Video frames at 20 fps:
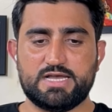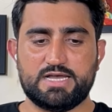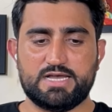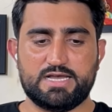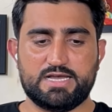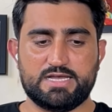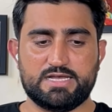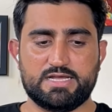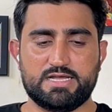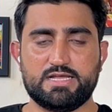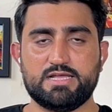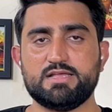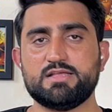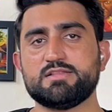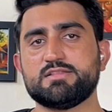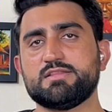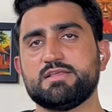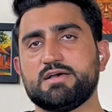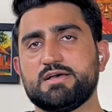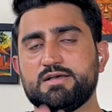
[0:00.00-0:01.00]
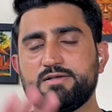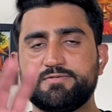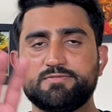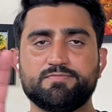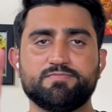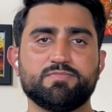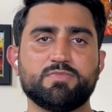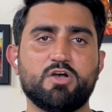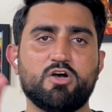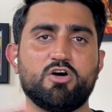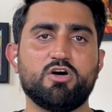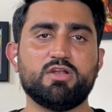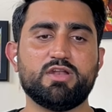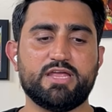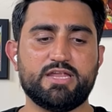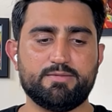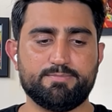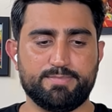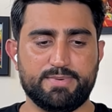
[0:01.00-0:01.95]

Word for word: the online